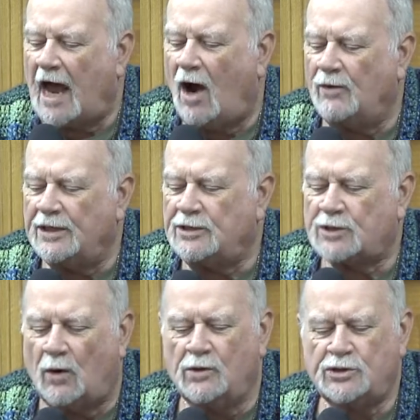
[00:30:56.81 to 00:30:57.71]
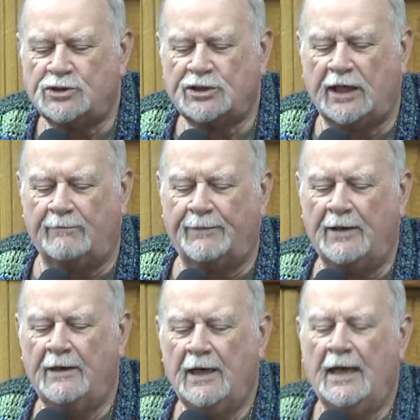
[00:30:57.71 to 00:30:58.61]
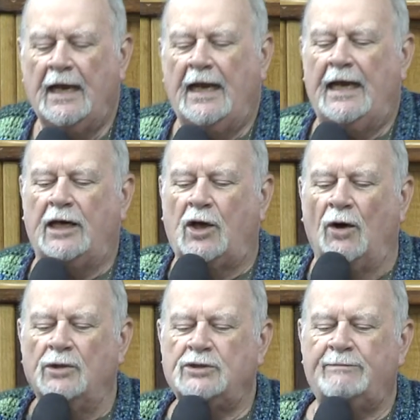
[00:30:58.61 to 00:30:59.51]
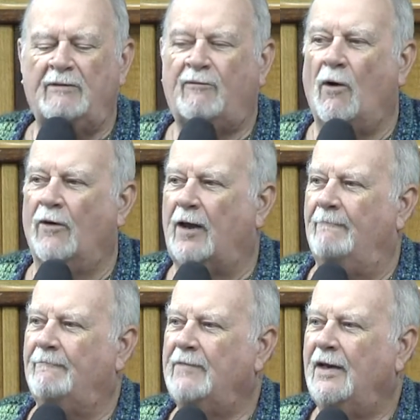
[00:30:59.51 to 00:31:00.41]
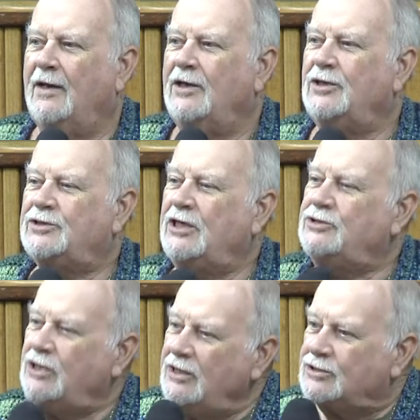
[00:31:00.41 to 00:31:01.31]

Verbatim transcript: And when he brings out his own sheep, he goes